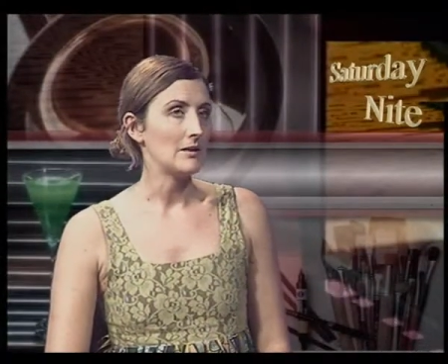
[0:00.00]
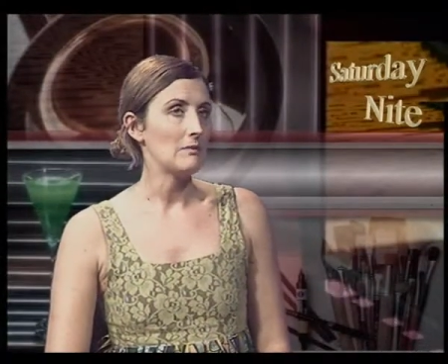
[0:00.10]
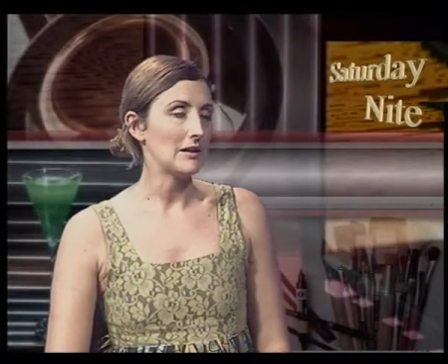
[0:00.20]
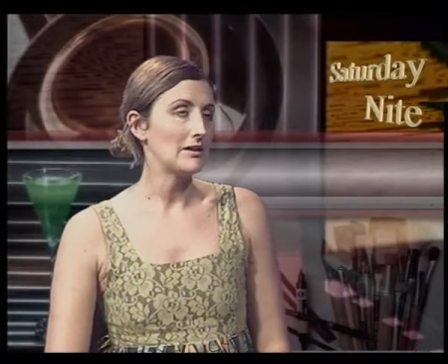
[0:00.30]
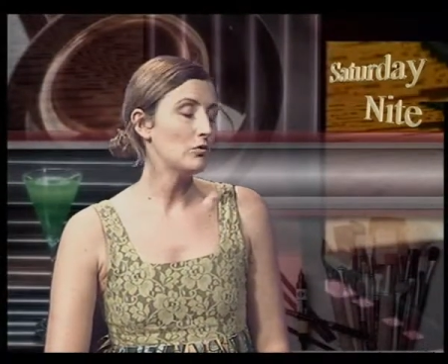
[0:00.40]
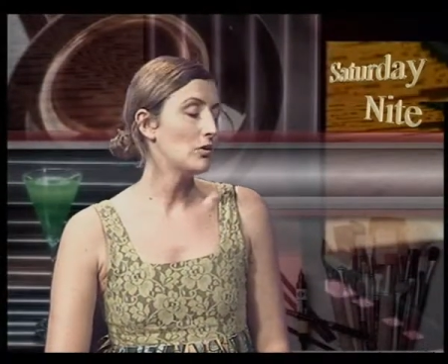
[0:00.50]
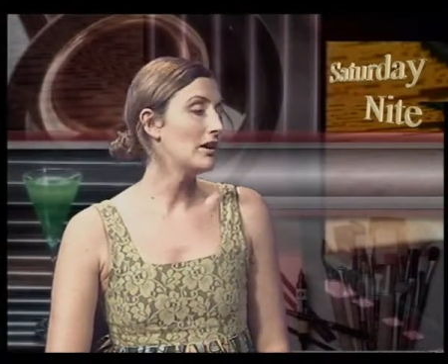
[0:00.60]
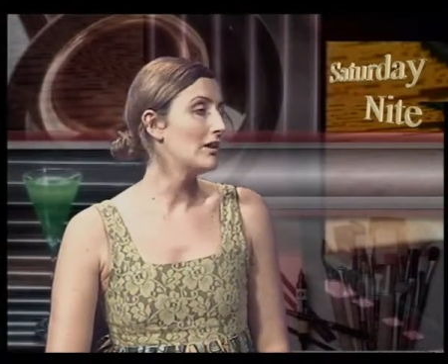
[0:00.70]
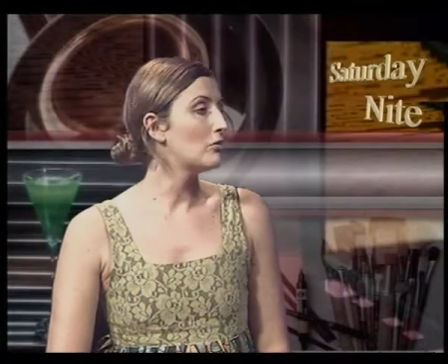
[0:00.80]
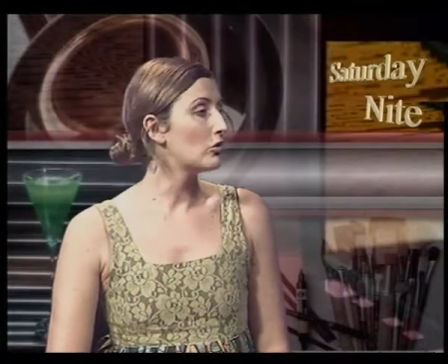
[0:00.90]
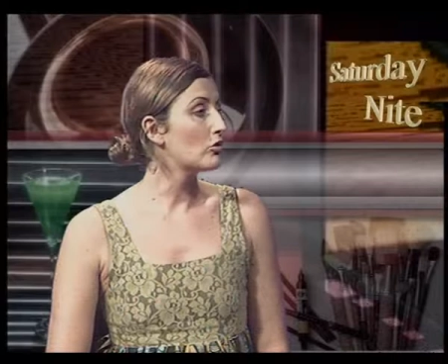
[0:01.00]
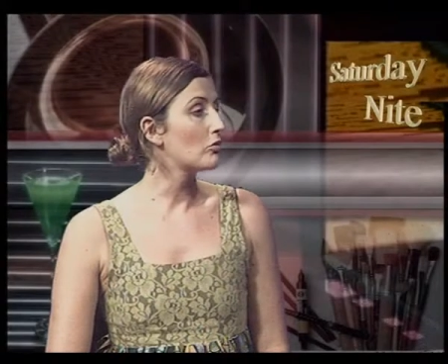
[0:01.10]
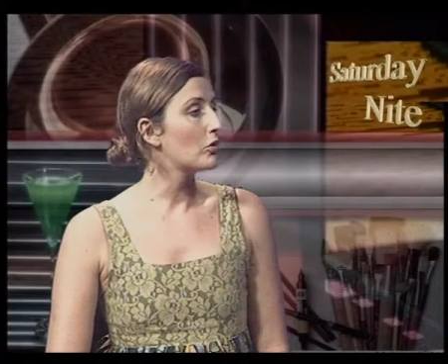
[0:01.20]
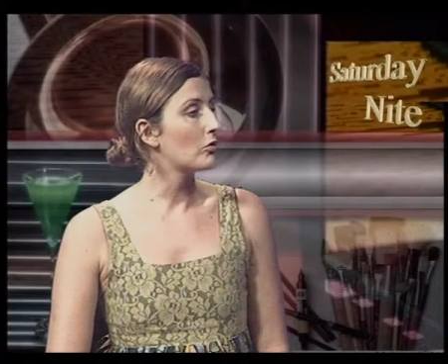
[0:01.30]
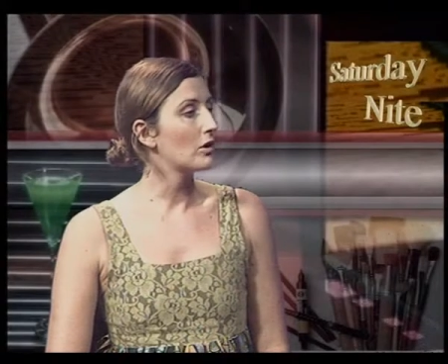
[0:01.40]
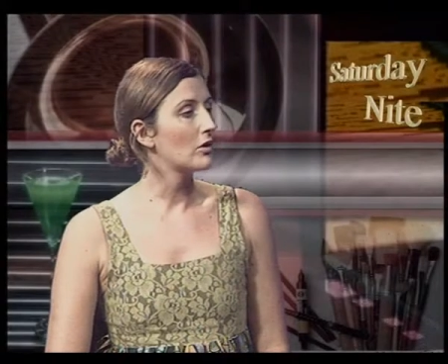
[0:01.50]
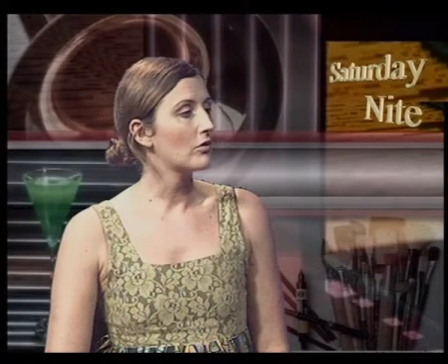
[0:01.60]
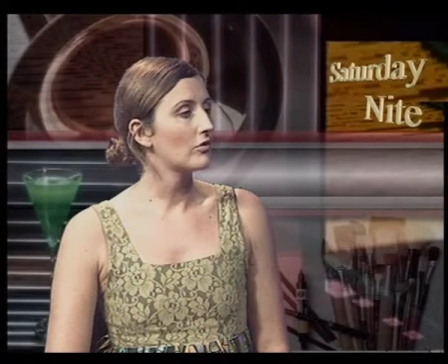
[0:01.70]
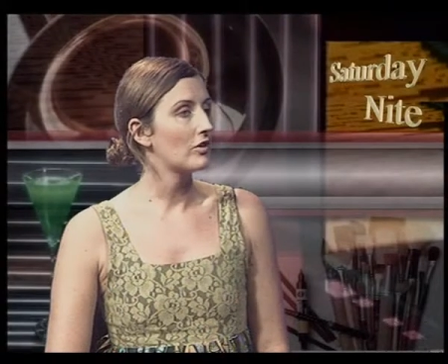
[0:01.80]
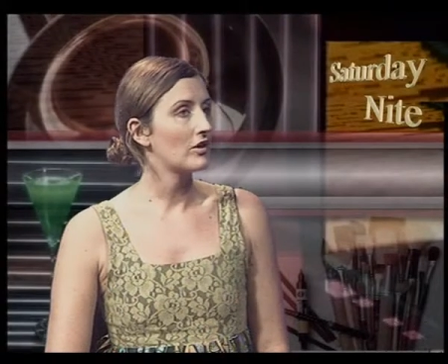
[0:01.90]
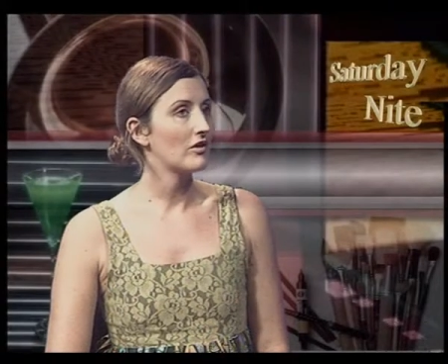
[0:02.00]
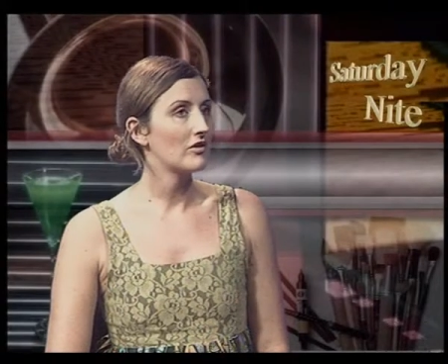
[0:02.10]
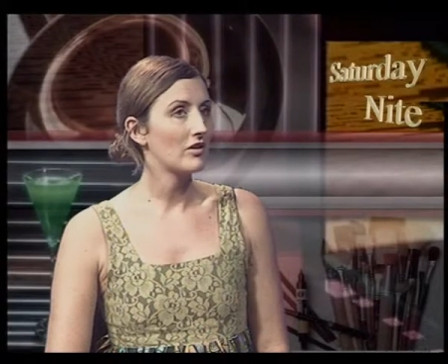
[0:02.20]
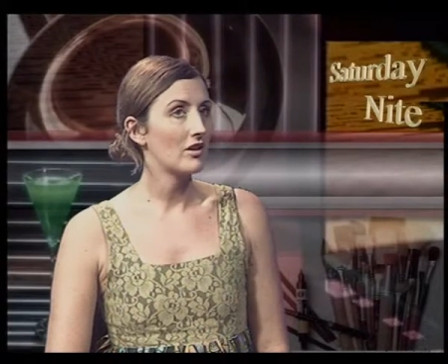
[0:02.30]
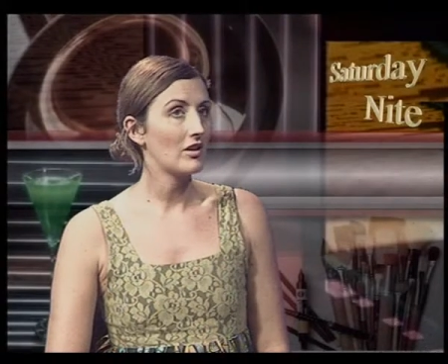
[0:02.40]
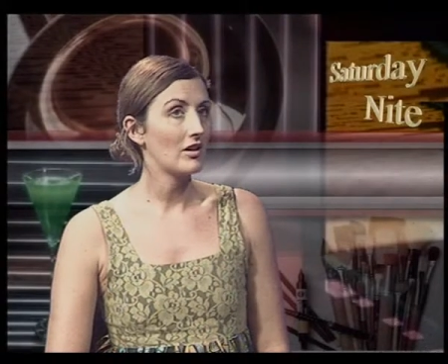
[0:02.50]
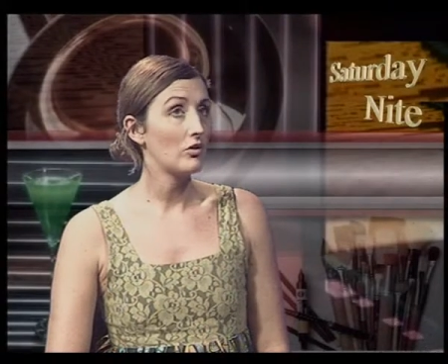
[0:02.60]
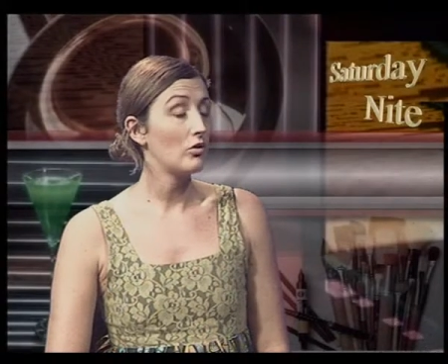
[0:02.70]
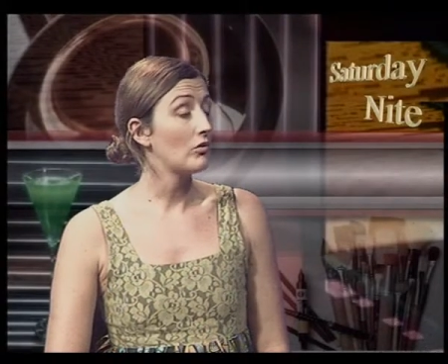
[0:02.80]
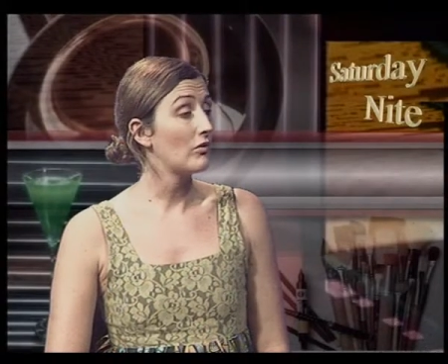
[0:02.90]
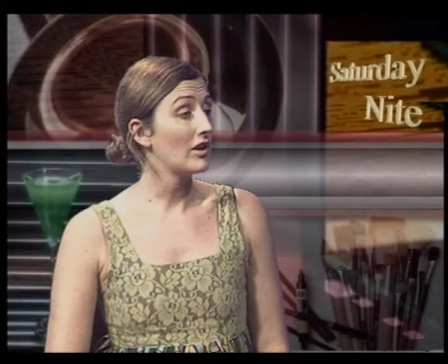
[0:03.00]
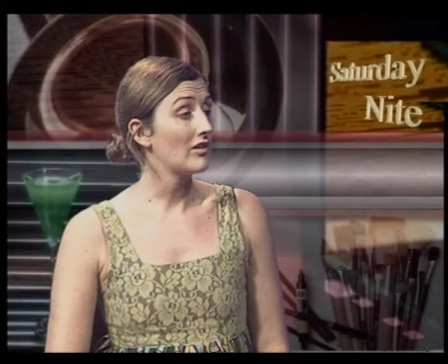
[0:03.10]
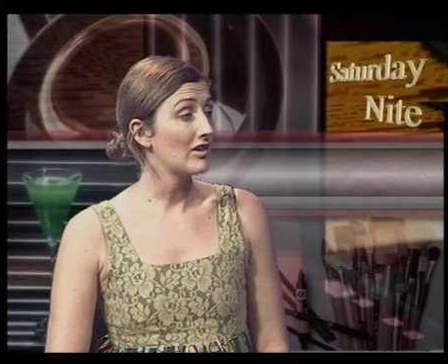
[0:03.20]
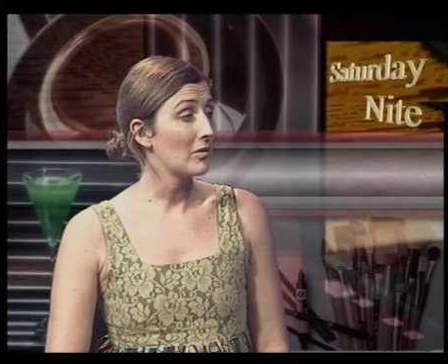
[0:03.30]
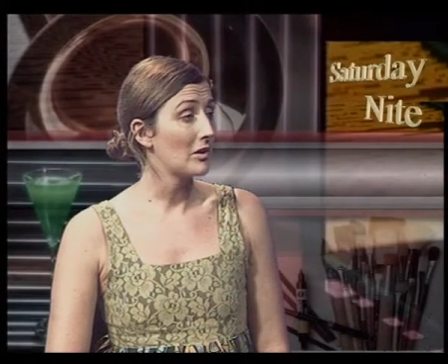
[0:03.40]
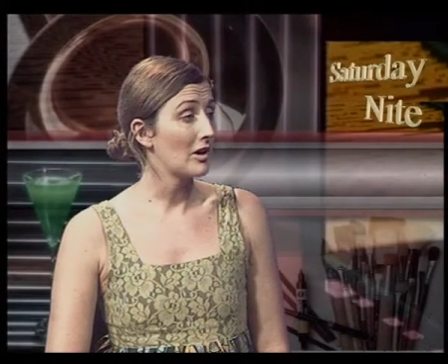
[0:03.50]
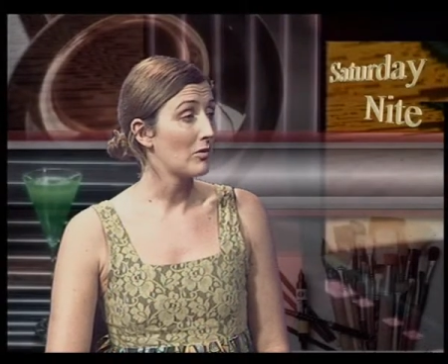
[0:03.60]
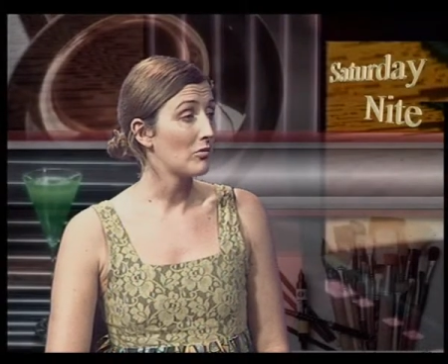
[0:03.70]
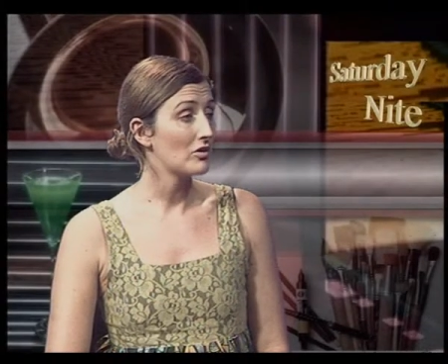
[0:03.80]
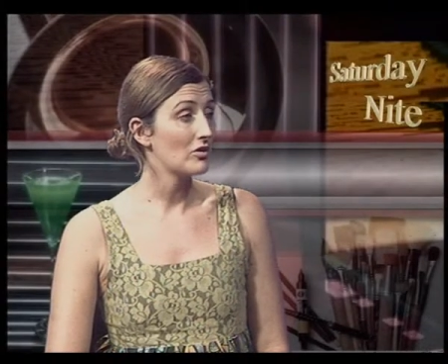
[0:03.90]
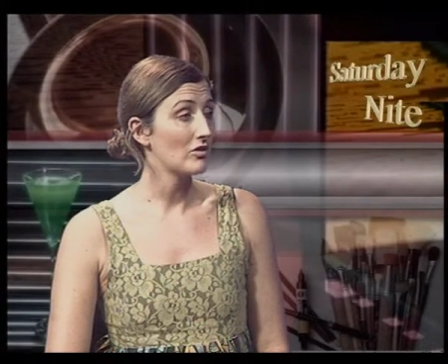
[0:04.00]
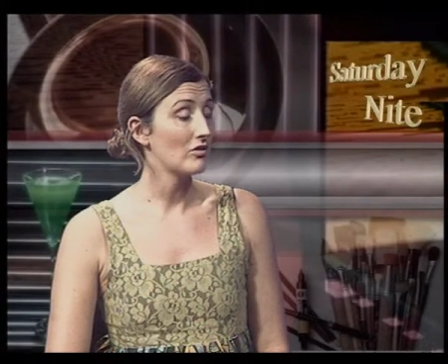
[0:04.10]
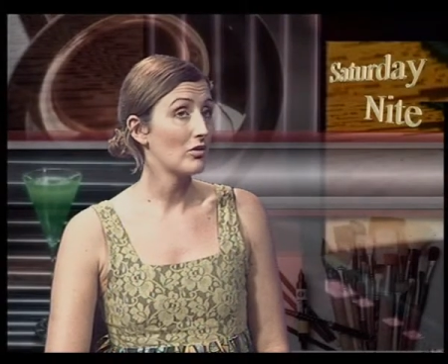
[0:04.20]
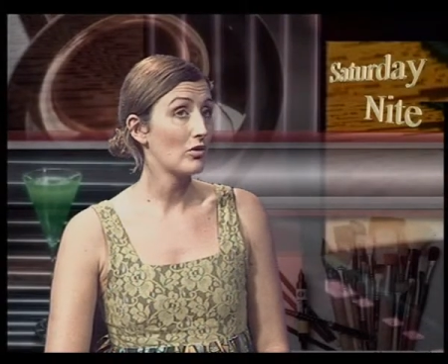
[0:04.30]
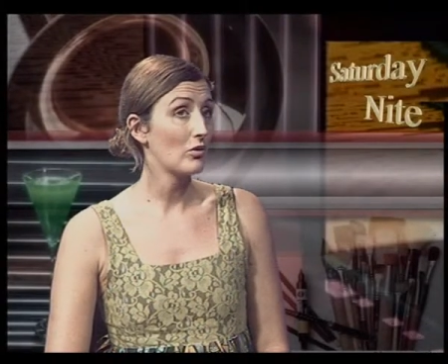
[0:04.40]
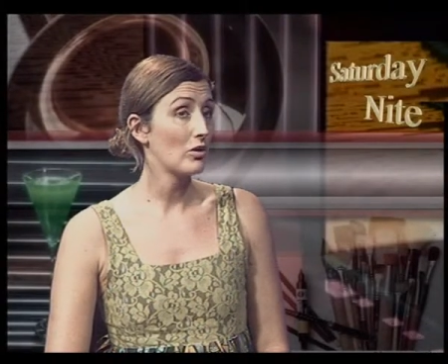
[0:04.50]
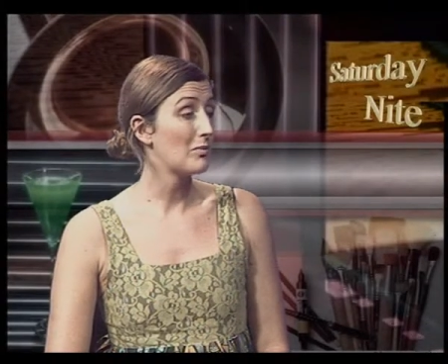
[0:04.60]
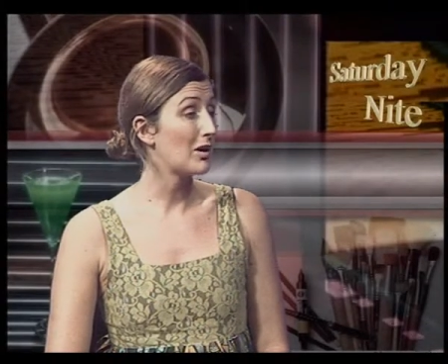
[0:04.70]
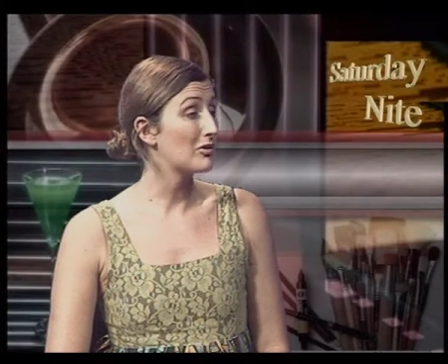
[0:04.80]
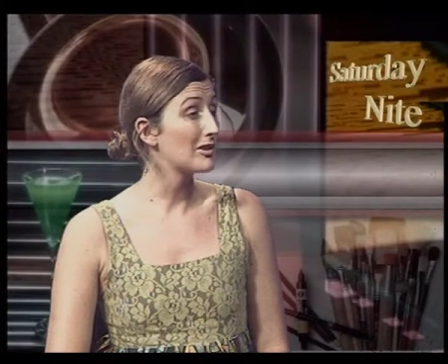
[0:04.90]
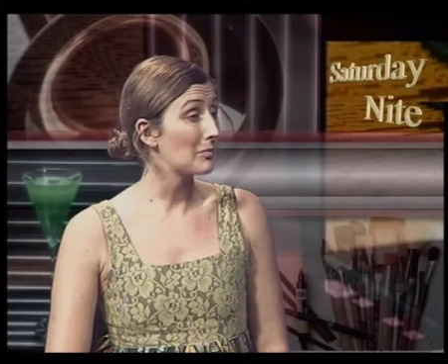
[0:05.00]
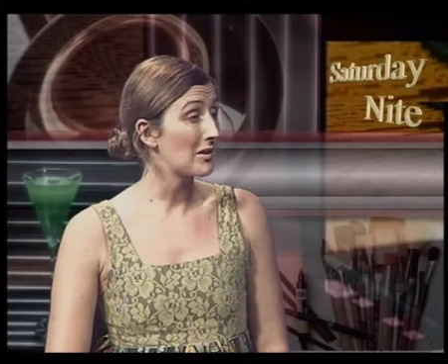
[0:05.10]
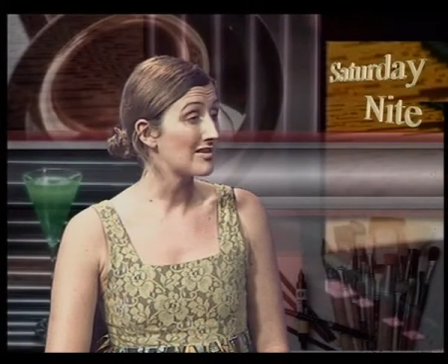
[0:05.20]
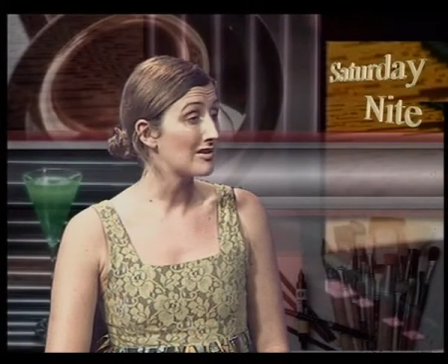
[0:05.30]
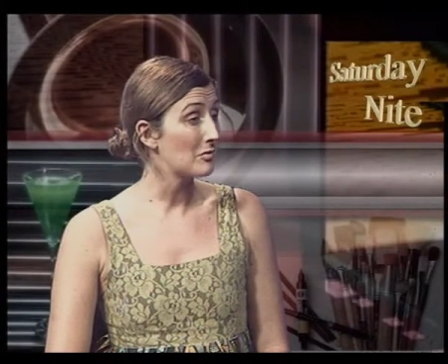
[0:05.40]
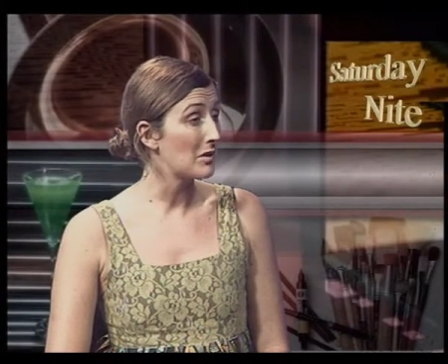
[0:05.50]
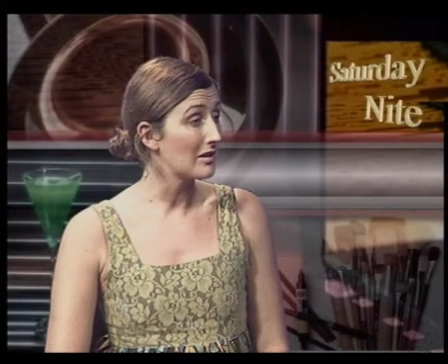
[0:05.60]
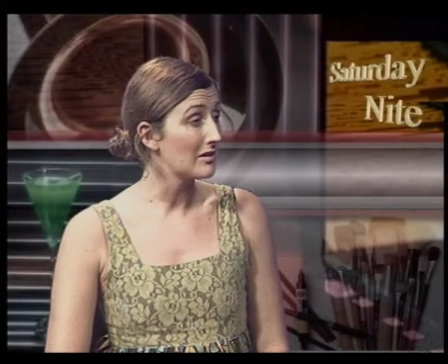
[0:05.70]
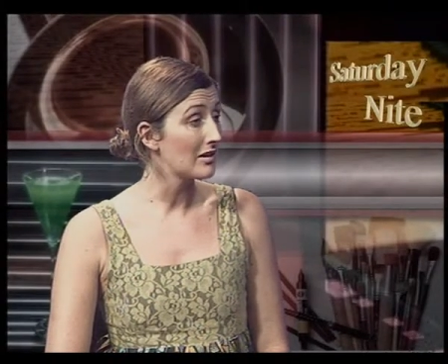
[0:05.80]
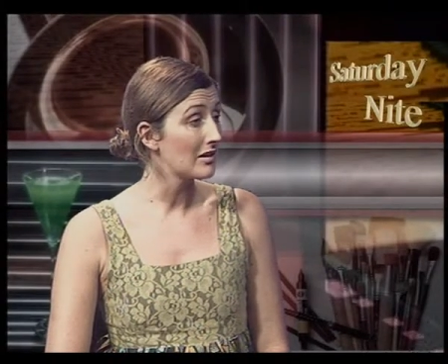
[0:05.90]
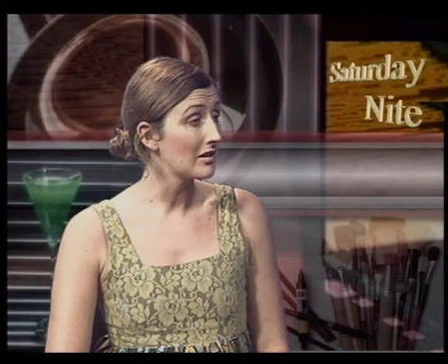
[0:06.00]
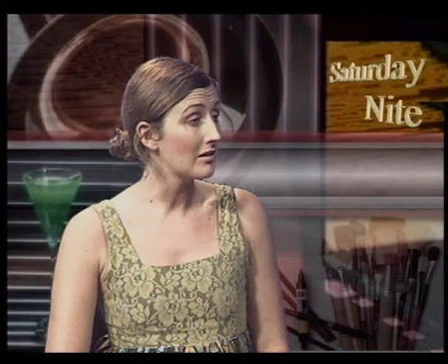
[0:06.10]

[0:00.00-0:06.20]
but we need more support because there is a, a, new phase coming up, which is all about capacity building,